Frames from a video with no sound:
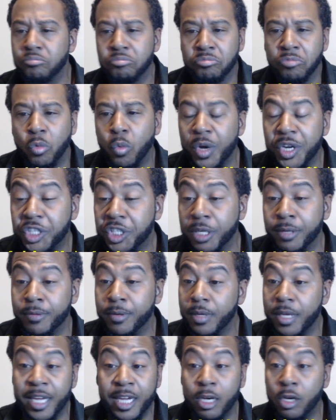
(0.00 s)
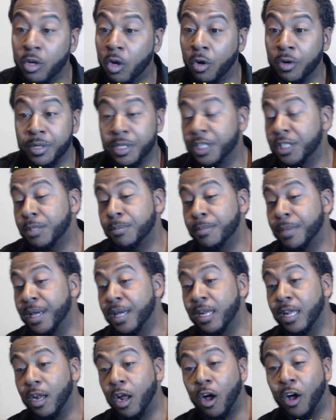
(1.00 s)
wishing ill on these men
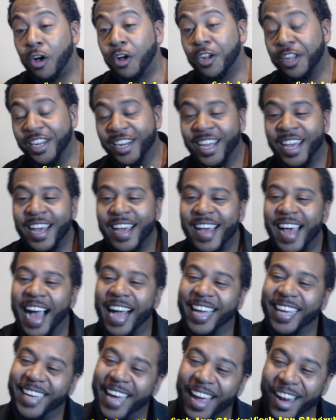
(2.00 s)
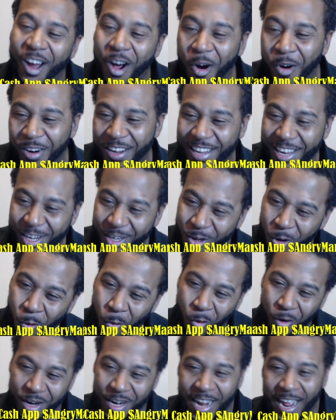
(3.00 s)
at all. And I can kind of already hear
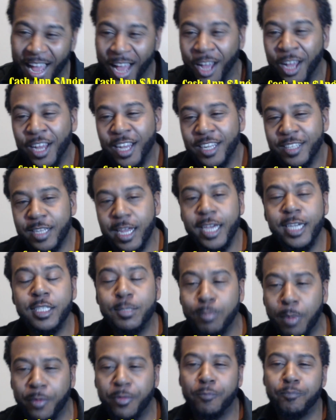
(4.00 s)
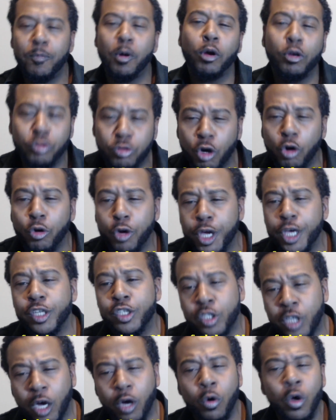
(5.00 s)
Corey now. These motherfuckers on here,
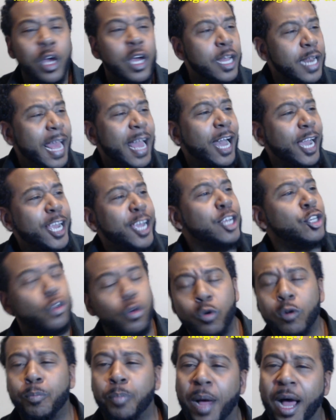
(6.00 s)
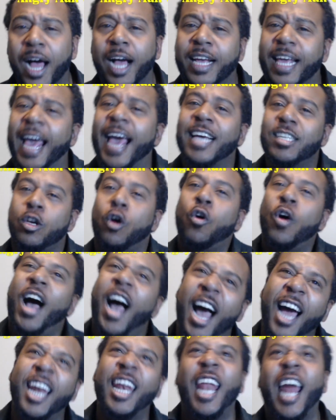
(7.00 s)
Zoe, they out here doing podcasts on
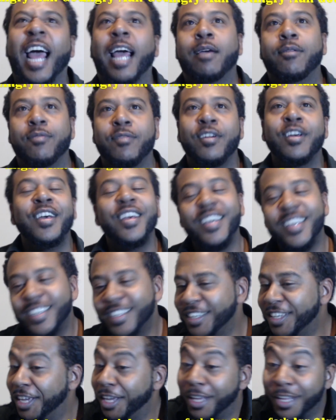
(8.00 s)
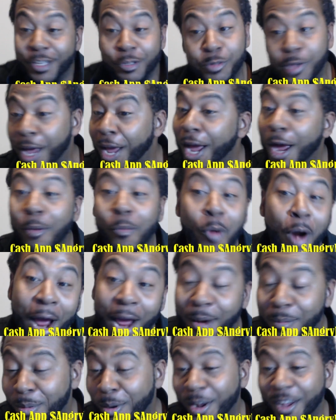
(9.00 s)
our life. You damn
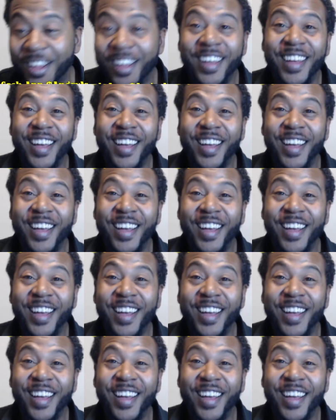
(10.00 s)
right, bro.